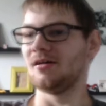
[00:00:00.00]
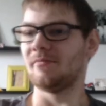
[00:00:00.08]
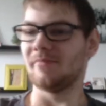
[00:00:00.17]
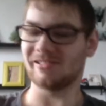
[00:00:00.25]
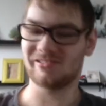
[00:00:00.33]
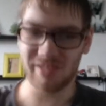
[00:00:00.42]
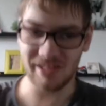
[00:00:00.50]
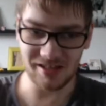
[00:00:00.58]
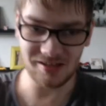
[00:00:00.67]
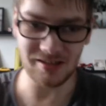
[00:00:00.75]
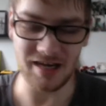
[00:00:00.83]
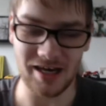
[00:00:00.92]
But
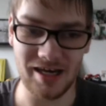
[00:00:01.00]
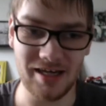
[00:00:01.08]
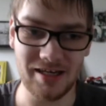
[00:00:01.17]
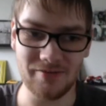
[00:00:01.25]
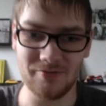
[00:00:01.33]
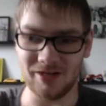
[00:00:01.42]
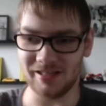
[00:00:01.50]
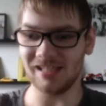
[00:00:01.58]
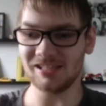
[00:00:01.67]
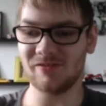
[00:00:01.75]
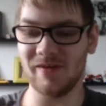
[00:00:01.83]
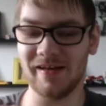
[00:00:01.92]
still, uh,
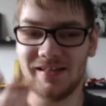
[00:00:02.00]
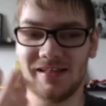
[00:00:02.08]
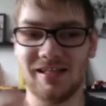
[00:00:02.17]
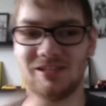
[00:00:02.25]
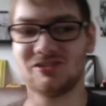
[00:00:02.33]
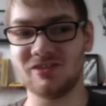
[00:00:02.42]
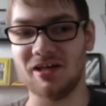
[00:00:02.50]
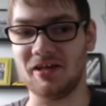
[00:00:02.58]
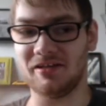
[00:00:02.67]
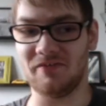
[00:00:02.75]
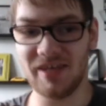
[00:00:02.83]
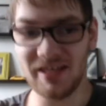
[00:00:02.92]
that's why it's uh,
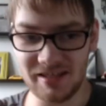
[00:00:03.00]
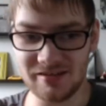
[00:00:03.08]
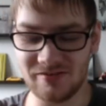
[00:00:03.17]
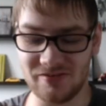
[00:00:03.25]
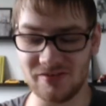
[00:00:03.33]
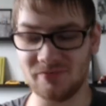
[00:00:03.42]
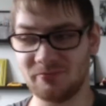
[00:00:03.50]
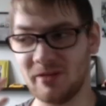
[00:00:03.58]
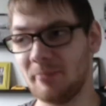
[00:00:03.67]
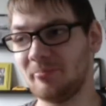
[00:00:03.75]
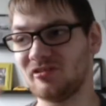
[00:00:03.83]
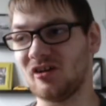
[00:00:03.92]
the, the,
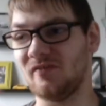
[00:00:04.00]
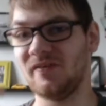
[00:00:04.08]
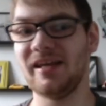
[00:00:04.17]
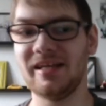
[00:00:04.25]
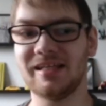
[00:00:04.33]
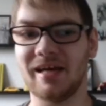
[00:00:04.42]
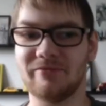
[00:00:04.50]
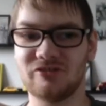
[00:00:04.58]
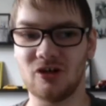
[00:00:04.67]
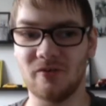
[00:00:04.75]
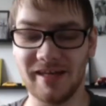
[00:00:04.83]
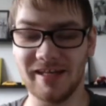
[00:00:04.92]
episode Feeding Time
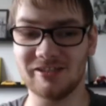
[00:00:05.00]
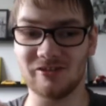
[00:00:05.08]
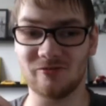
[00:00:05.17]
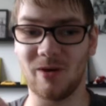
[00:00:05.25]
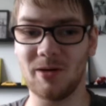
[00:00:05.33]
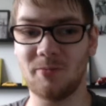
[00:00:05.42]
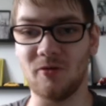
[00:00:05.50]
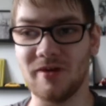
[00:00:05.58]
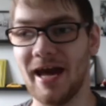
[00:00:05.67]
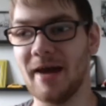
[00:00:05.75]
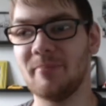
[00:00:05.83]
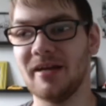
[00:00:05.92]
showcases what would
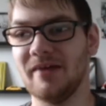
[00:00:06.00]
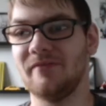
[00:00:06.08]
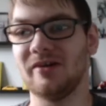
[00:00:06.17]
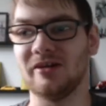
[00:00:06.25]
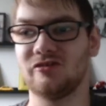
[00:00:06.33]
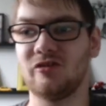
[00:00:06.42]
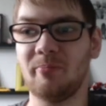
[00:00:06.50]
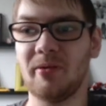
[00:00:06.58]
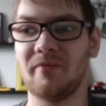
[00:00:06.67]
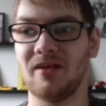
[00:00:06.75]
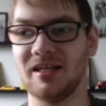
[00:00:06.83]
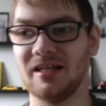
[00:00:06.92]
happen if a
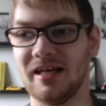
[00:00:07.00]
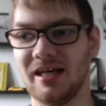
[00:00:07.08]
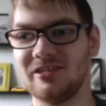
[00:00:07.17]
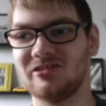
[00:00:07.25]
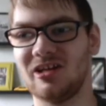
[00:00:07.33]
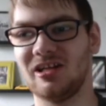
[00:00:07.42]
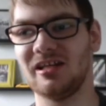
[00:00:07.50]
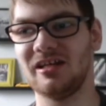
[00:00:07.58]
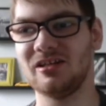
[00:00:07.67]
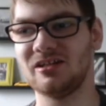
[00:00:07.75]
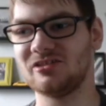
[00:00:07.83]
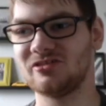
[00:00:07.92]
supervillain uh, suddenly
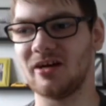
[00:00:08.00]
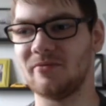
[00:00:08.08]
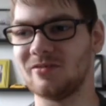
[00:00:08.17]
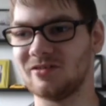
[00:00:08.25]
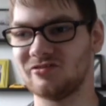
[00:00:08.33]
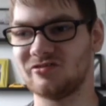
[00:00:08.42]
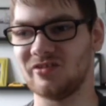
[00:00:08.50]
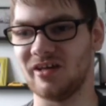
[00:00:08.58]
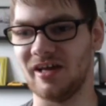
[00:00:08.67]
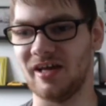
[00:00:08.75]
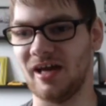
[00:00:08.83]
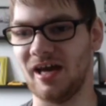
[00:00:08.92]
discovers
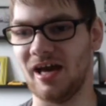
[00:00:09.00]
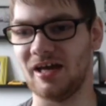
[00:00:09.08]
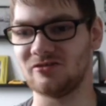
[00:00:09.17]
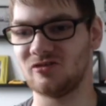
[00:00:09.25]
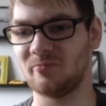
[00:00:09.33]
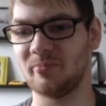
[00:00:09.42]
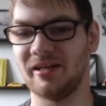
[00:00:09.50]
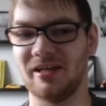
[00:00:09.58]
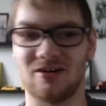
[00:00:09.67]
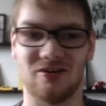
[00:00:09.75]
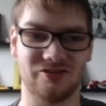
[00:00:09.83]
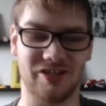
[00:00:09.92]
uh, a
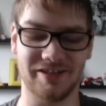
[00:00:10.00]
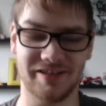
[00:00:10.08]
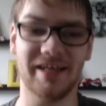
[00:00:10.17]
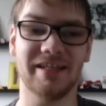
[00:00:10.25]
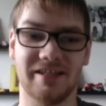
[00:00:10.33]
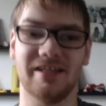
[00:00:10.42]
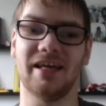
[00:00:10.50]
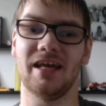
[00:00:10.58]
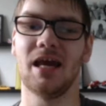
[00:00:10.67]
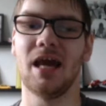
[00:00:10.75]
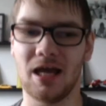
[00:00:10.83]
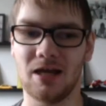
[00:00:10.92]
superhero's identity,
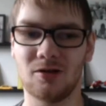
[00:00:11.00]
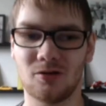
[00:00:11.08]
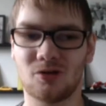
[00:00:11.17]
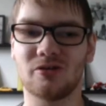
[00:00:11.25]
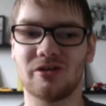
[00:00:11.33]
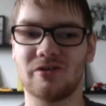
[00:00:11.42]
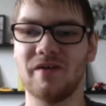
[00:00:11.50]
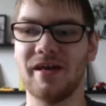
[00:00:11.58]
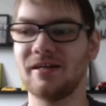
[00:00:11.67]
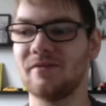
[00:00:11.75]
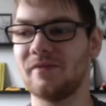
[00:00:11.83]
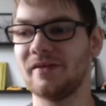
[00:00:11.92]
and it could create
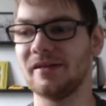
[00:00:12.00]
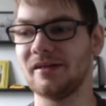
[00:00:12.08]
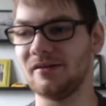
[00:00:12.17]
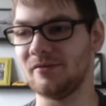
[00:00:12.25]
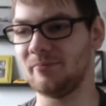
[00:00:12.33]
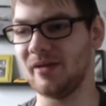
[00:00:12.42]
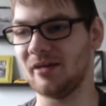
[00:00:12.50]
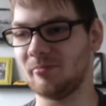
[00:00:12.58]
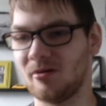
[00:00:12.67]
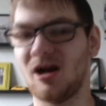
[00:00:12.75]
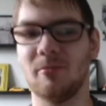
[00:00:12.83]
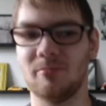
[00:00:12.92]
really big
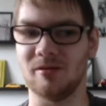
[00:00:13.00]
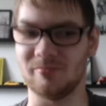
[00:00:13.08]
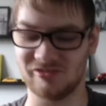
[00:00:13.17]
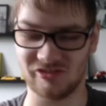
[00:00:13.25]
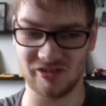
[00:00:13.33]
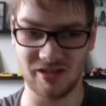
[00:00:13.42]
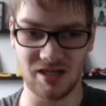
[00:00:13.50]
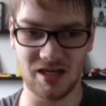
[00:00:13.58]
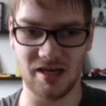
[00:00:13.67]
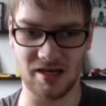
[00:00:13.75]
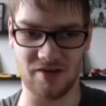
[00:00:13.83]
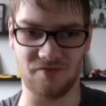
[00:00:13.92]
problems
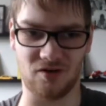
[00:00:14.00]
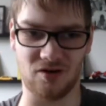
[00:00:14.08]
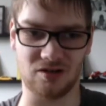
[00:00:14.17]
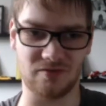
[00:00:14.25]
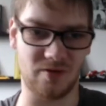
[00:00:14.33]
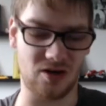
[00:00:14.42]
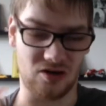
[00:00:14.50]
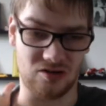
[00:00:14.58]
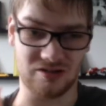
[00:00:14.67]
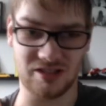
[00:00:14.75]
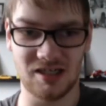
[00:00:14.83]
uh, for the world.